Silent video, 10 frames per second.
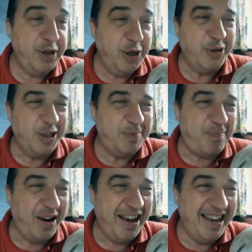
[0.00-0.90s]
new
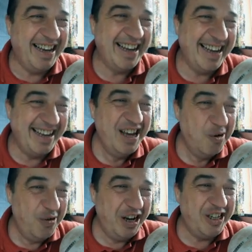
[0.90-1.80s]
display,
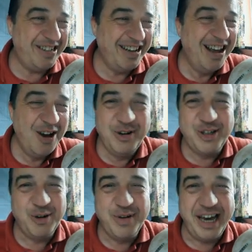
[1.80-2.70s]
which
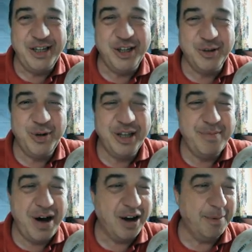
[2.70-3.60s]
took me ages with a
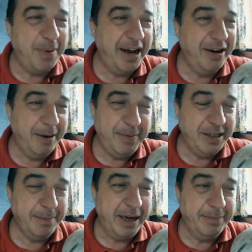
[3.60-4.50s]
marker pen and a
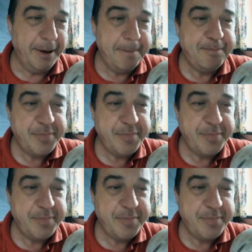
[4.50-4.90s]
piece of paper.